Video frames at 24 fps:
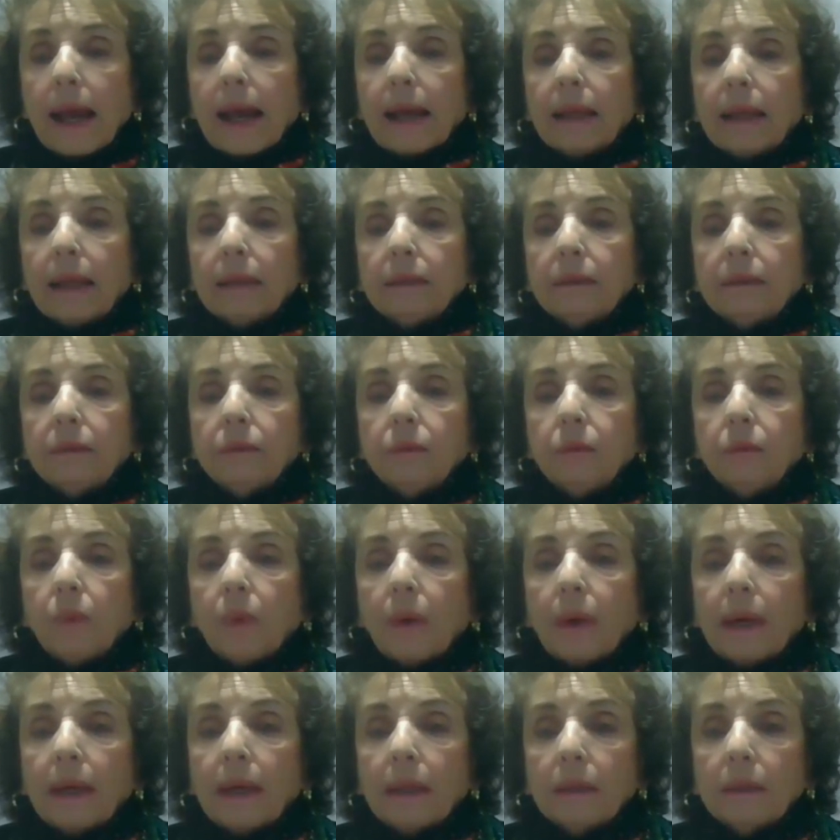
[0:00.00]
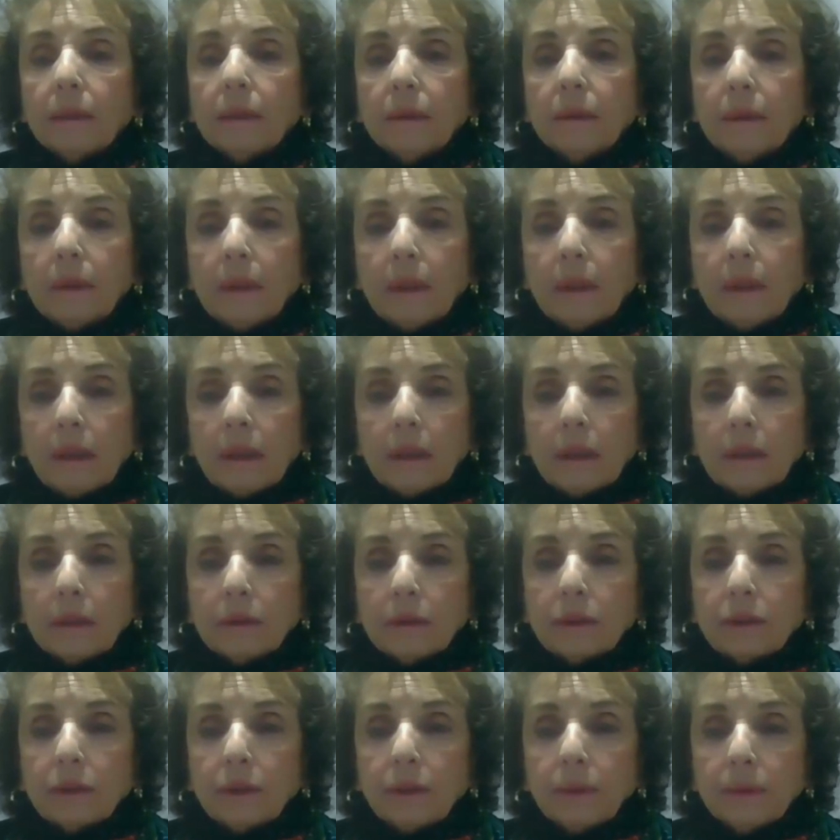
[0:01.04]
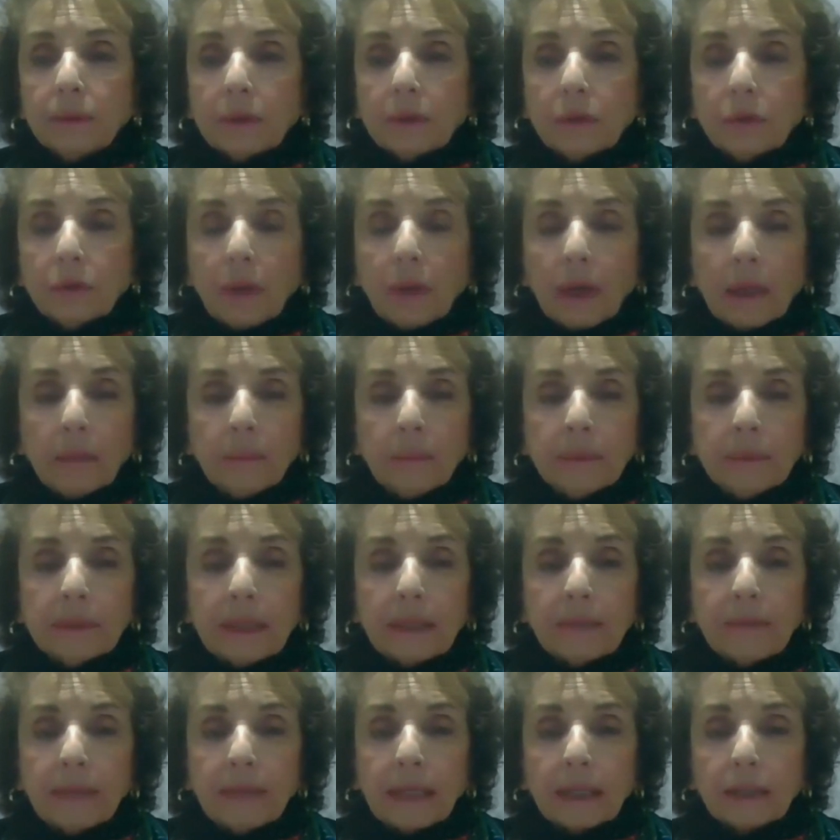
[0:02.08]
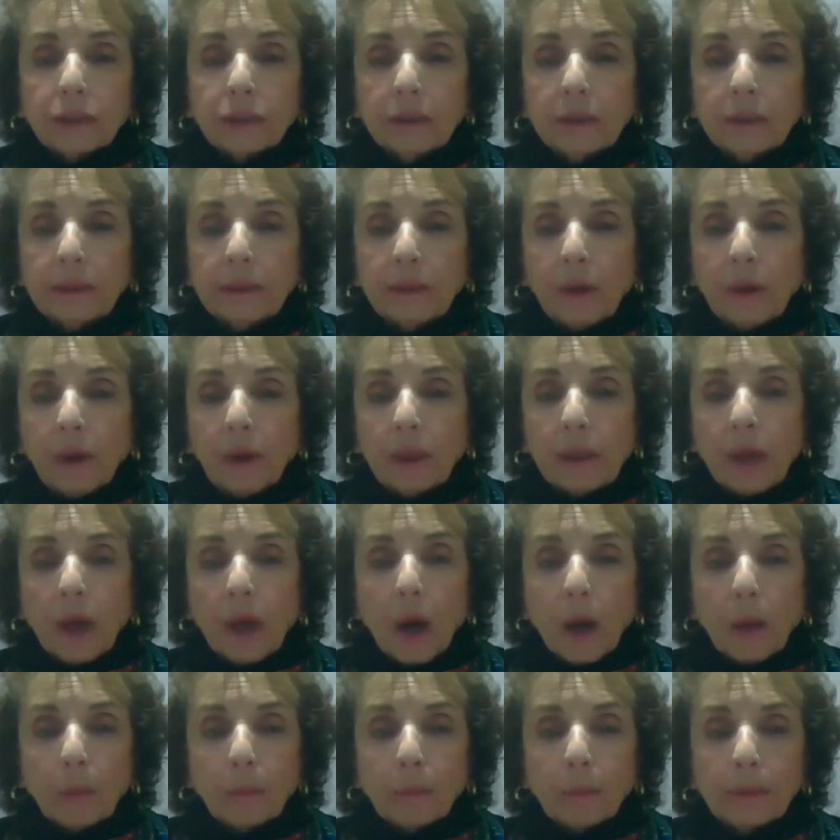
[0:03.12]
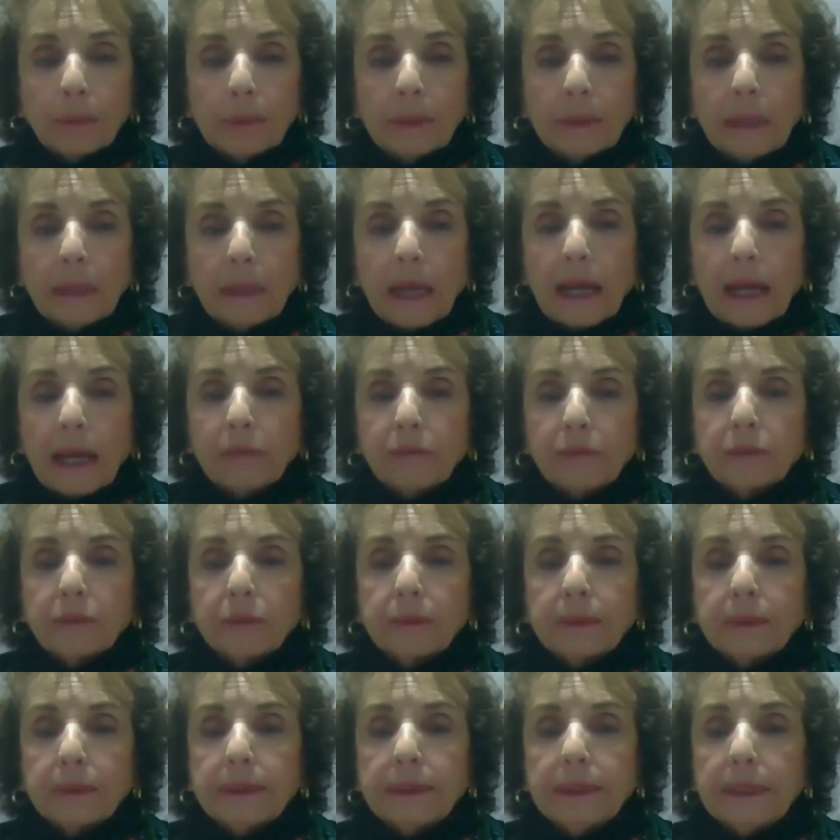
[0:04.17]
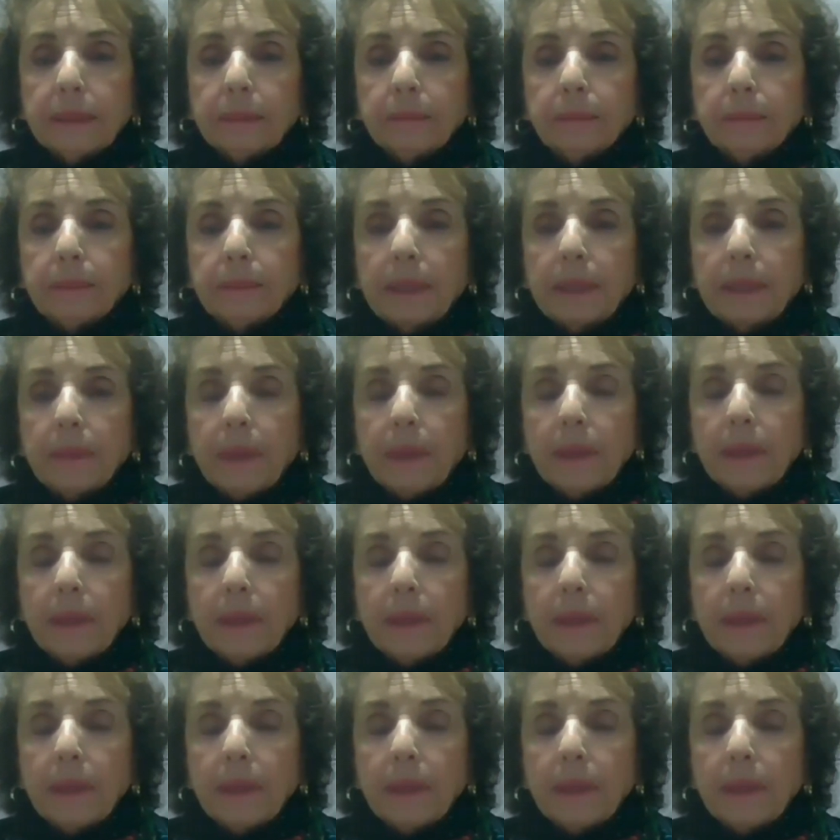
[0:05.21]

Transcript: and while certain crimes have actually gone up after a dip, they